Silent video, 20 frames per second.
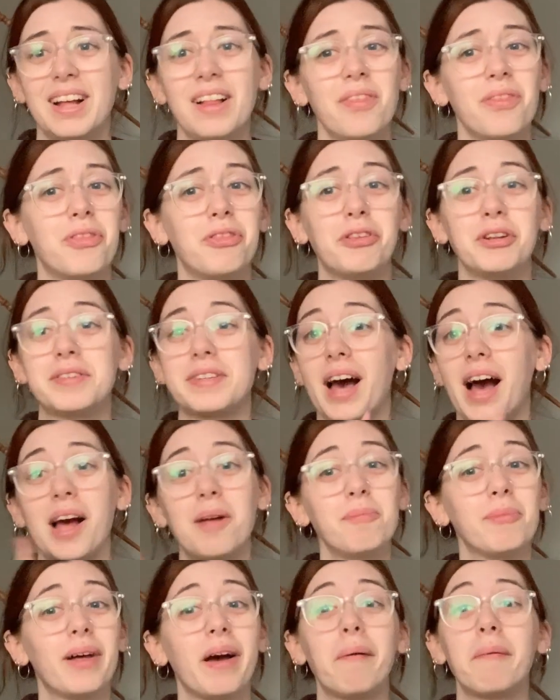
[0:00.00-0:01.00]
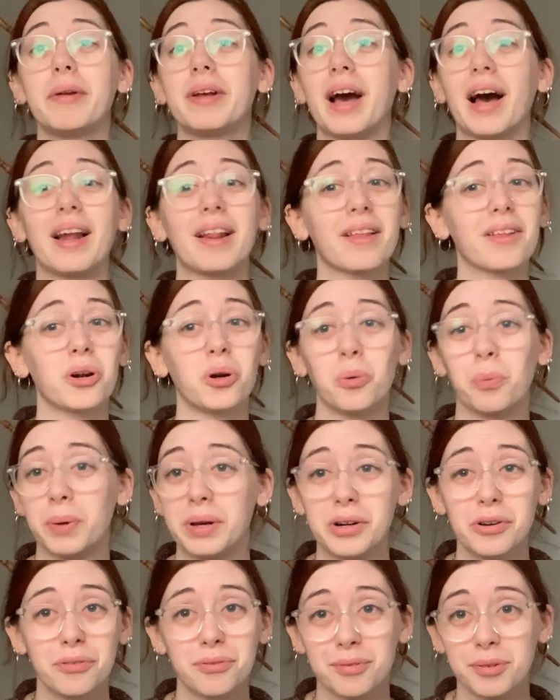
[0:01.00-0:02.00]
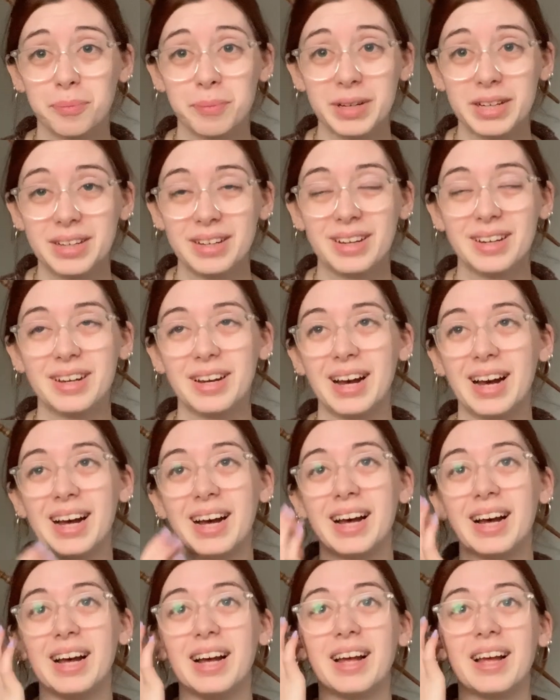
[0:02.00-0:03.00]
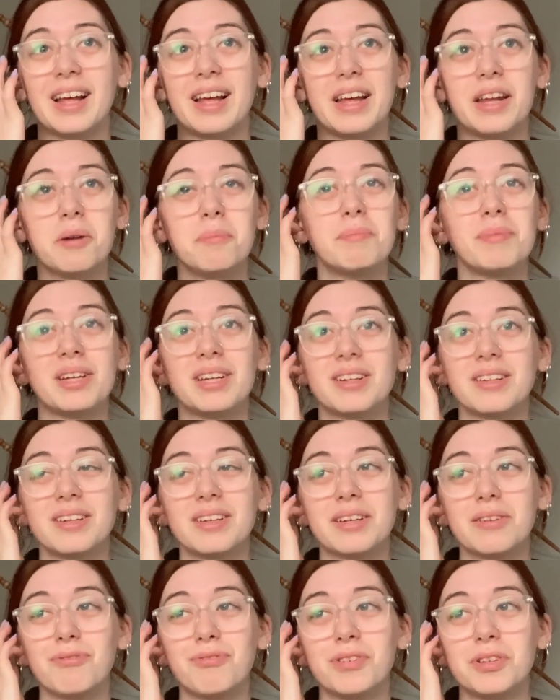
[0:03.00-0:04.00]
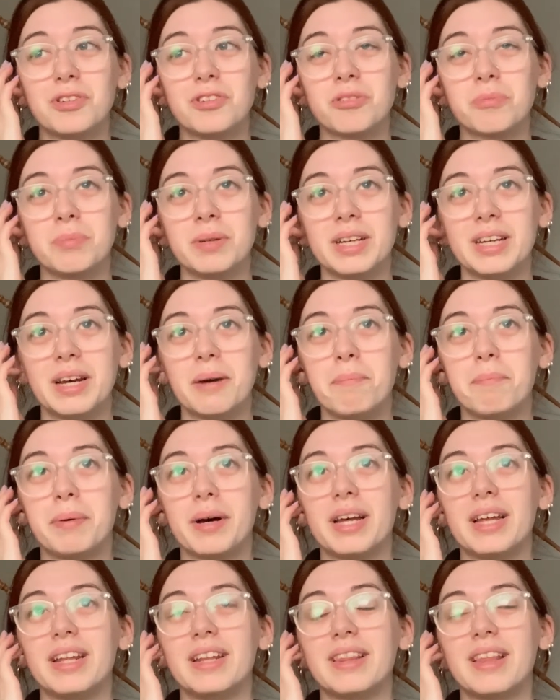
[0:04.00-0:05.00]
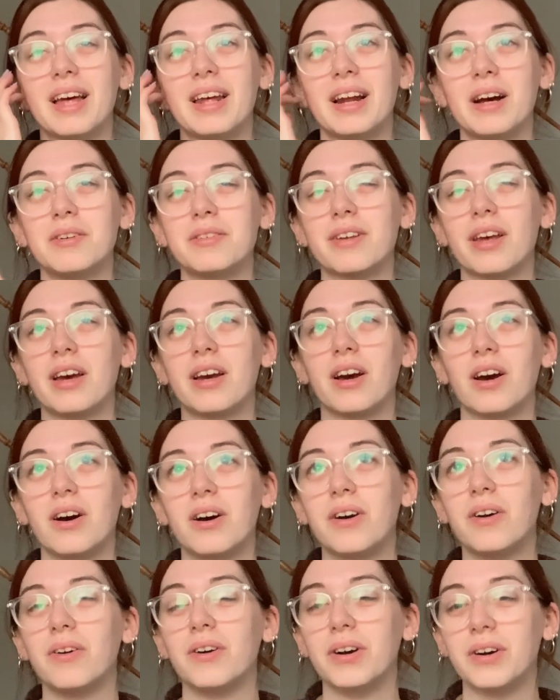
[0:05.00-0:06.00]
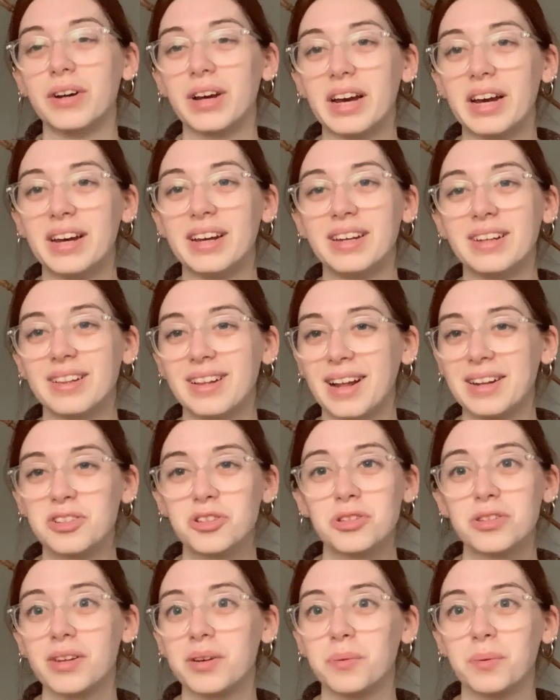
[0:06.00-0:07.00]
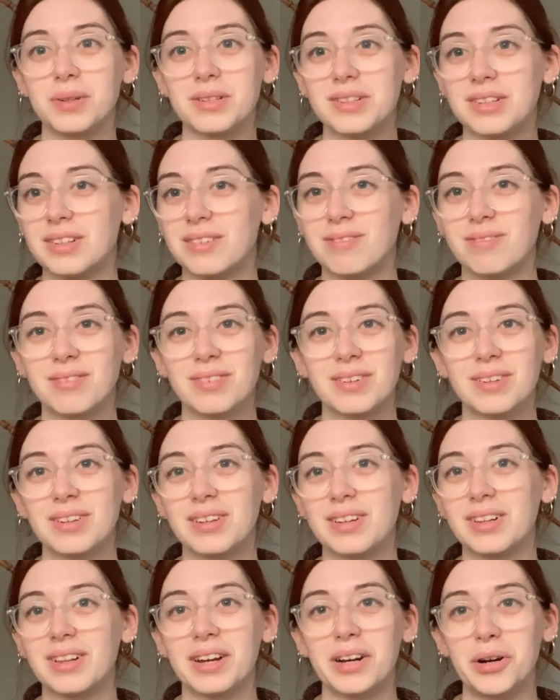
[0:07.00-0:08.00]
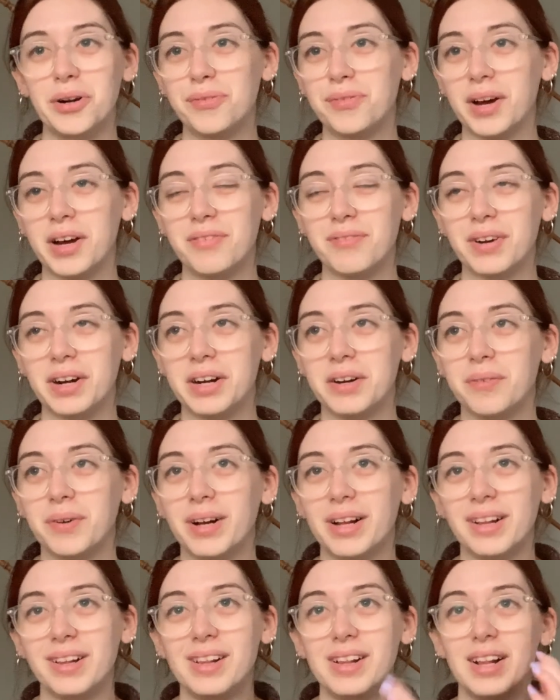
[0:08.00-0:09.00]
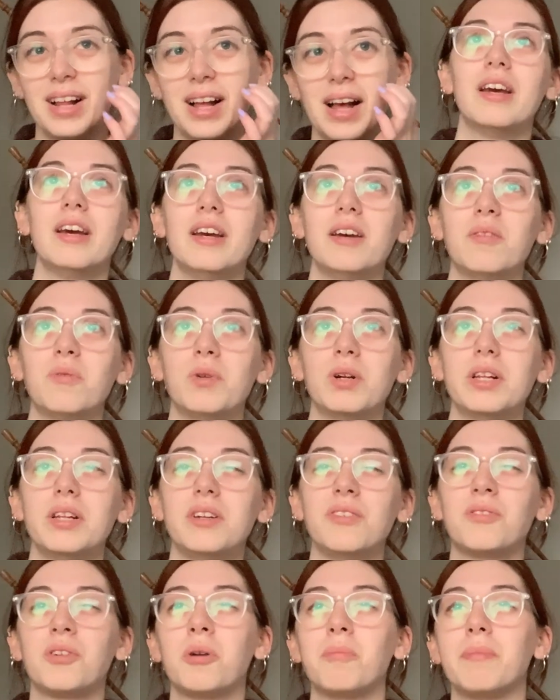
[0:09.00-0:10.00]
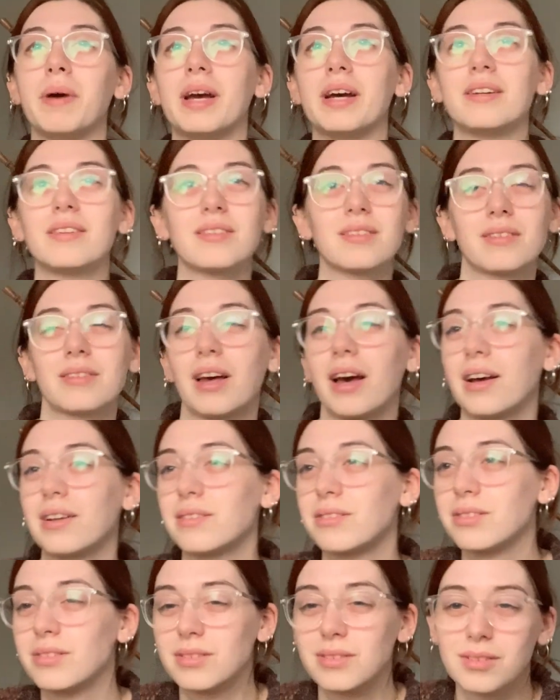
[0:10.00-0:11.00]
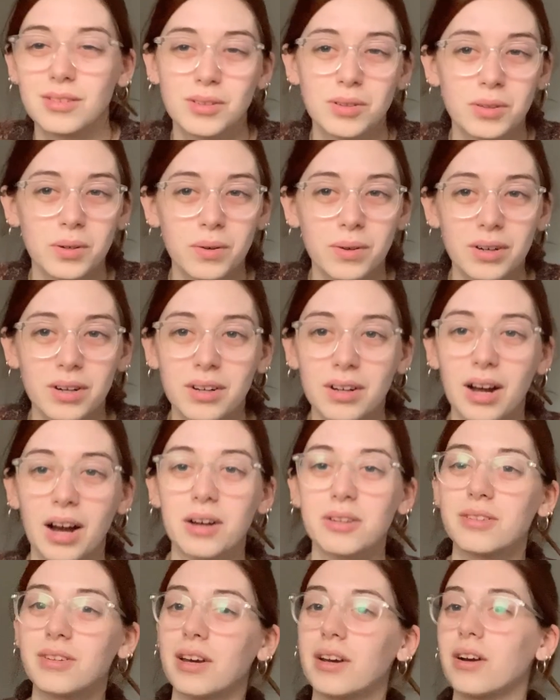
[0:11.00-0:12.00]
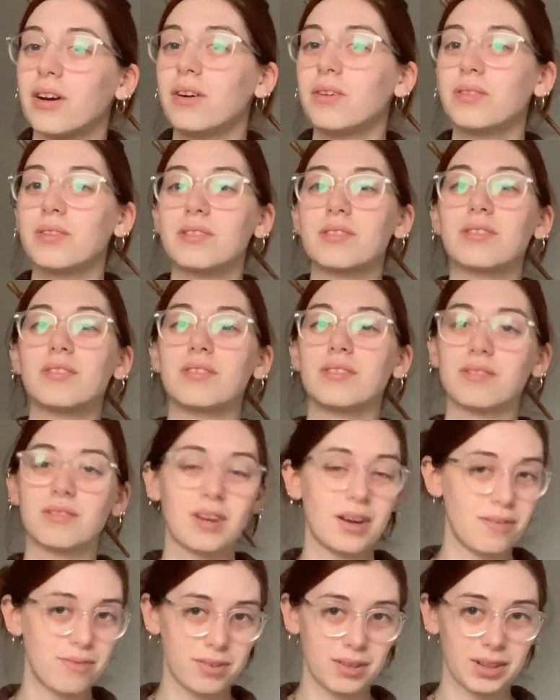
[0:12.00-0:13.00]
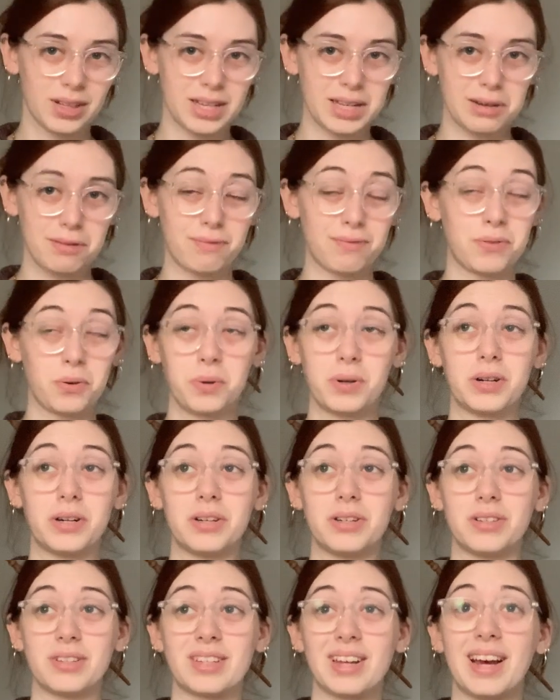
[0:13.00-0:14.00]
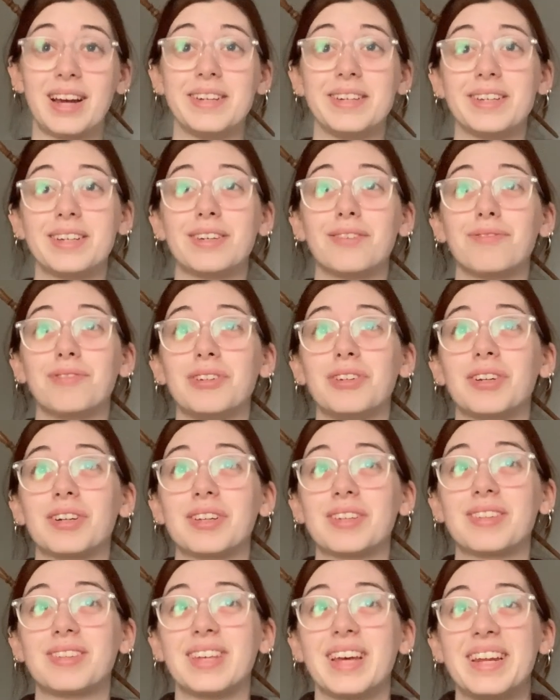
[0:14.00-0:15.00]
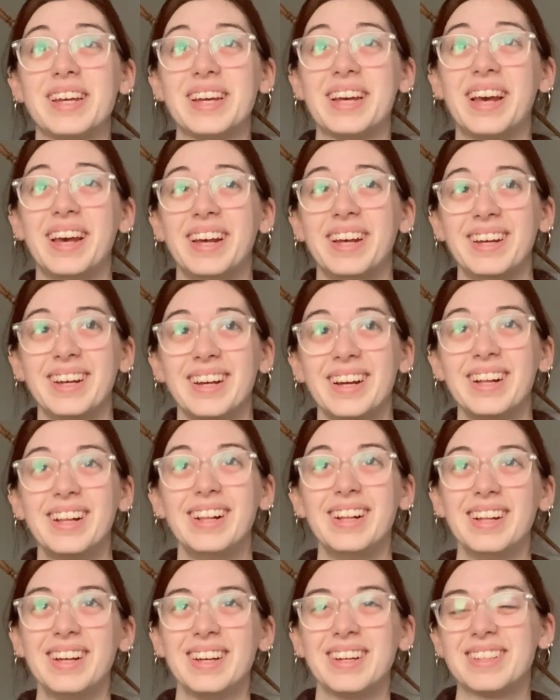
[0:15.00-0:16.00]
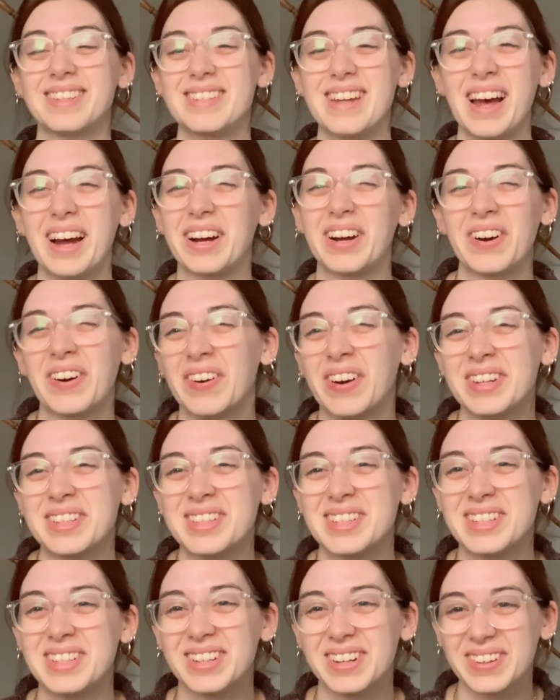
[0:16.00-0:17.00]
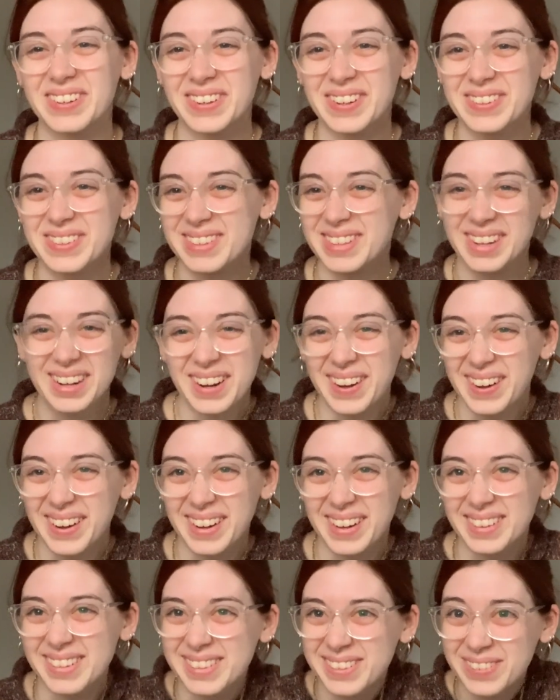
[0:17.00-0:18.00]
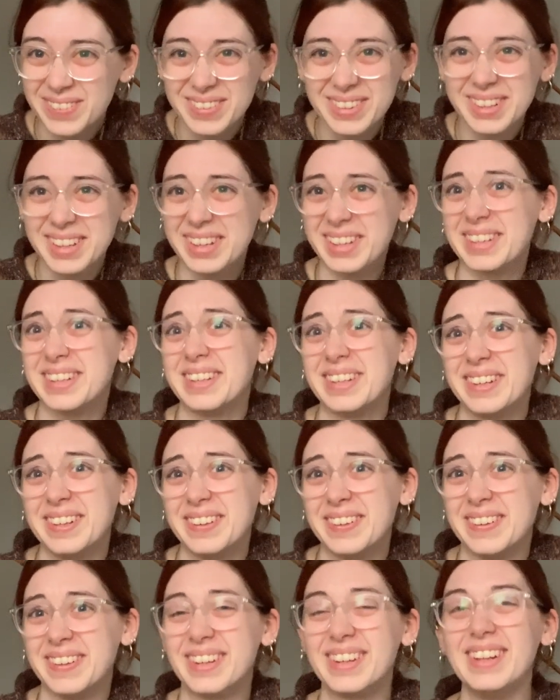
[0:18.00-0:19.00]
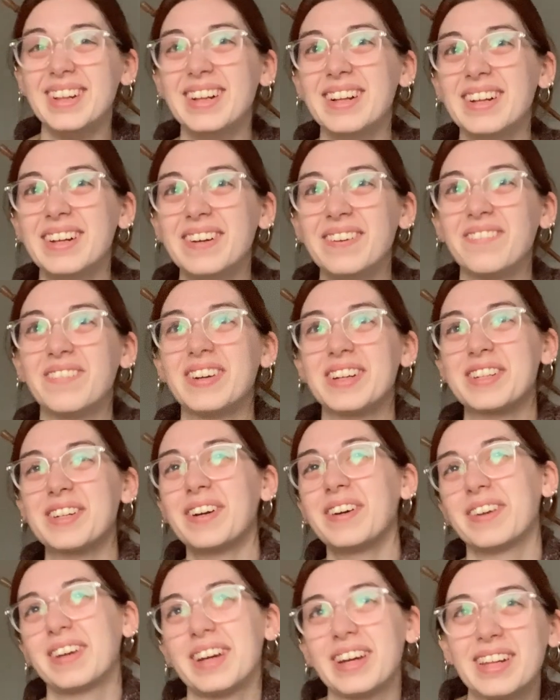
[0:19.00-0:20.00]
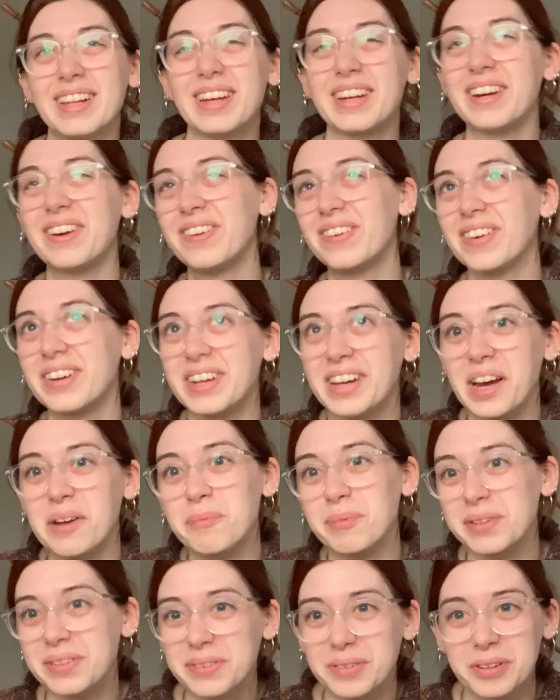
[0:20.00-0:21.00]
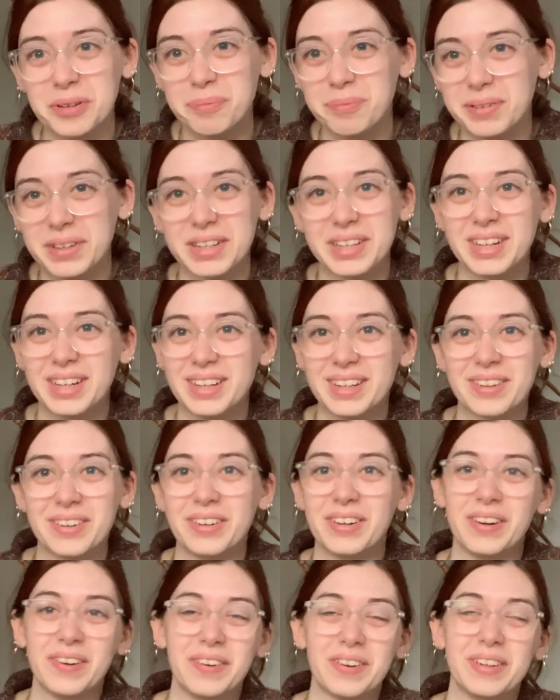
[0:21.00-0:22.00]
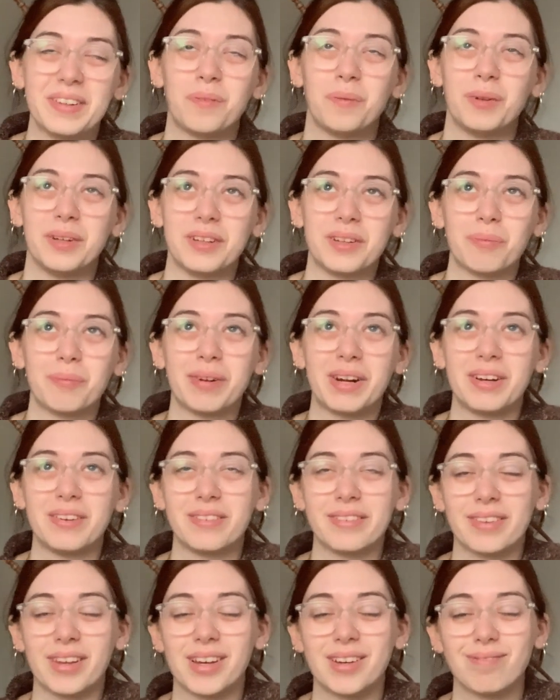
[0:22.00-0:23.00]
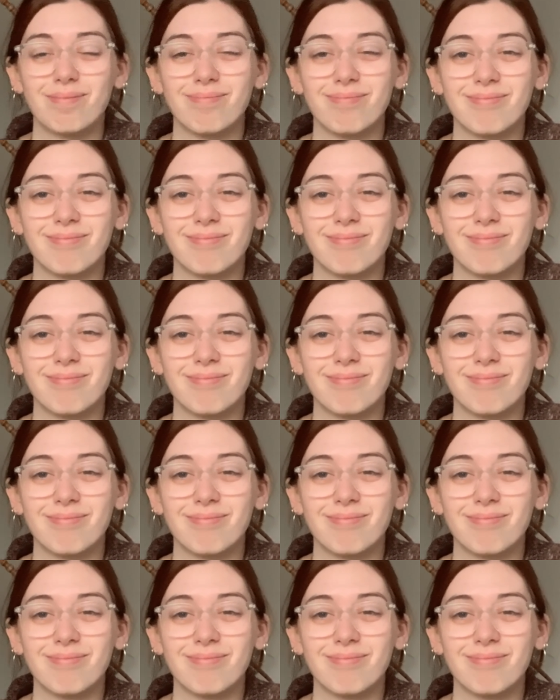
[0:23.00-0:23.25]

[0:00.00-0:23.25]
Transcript: The timeline got a little weird for me. It immediately confused me, but then I was like, oh, okay, that just like wasn't clarified very well. It really romanticizes New York. I was like, oh, this is definitely a foreigner's idea of New York City. It's not crusty or gross at all. It's really cute. Which, okay, like, New York can be sort of pretty during Christmas, but I was like,